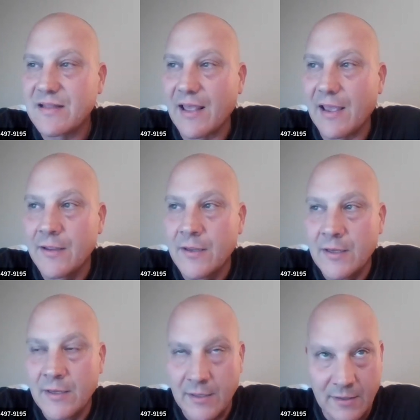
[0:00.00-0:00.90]
that,
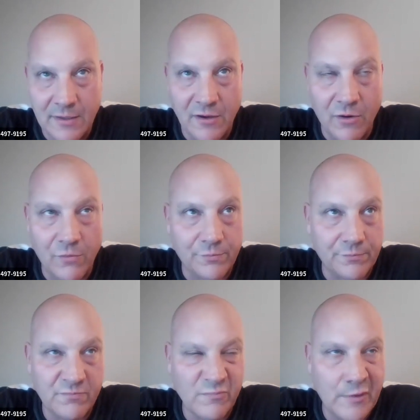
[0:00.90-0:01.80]
you
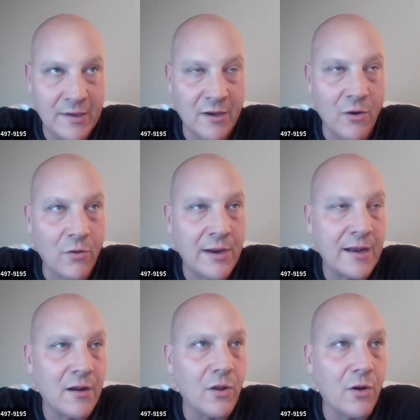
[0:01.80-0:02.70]
know, they could go and
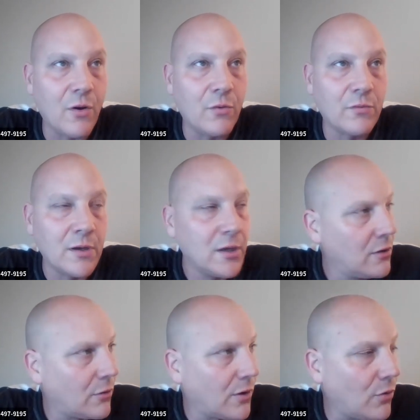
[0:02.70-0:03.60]
get a loan
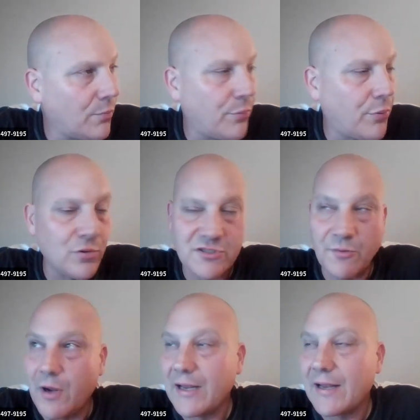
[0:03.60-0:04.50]
or go pull some
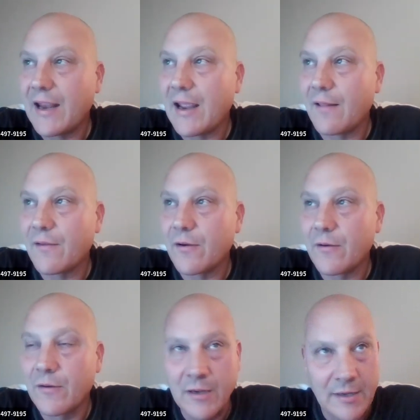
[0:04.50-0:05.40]
money
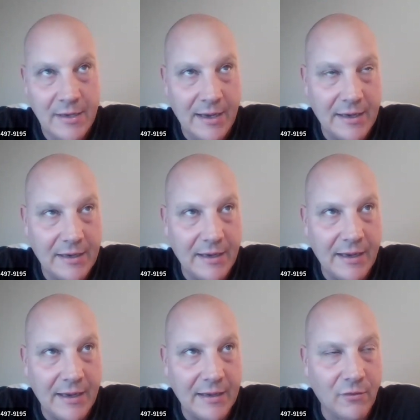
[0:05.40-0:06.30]
together and,
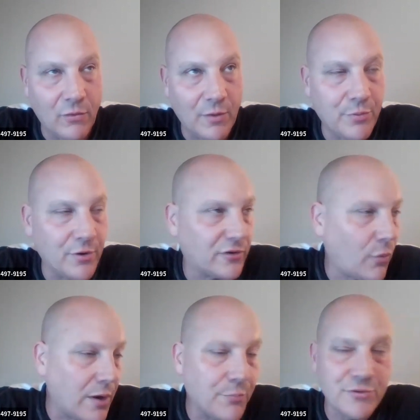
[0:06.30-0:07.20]
and only put
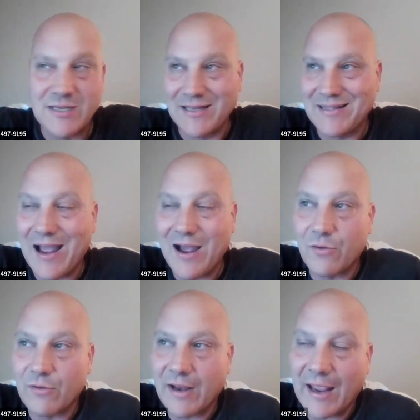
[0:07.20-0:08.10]
twenty percent
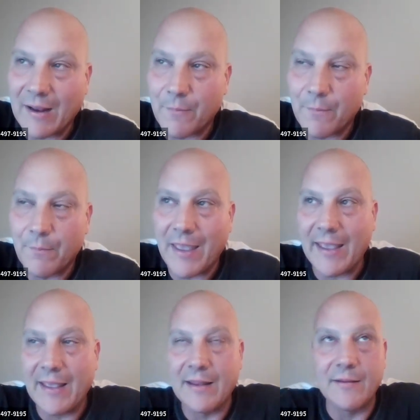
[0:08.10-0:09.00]
down and,
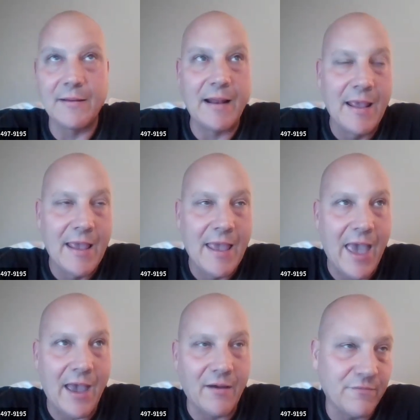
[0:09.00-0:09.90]
and
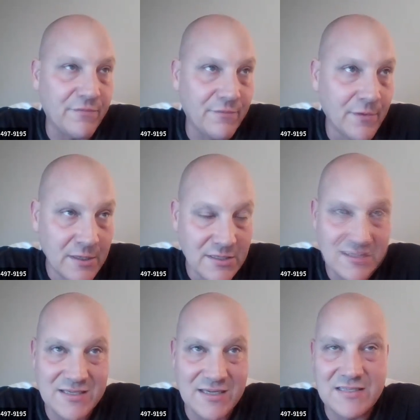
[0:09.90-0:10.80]
have
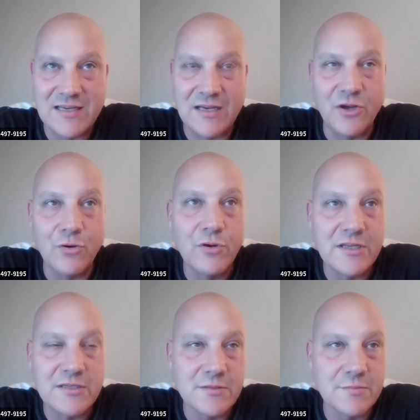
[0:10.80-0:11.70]
sixteen
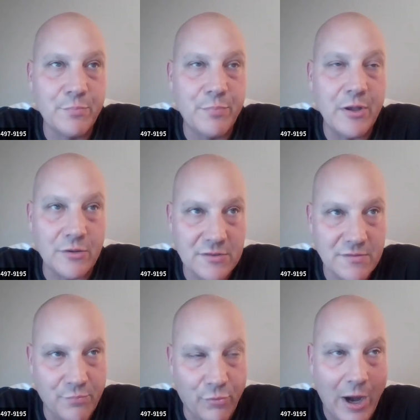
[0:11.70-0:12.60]
units built
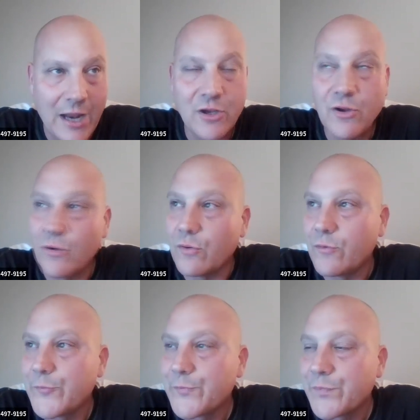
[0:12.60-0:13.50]
brand new.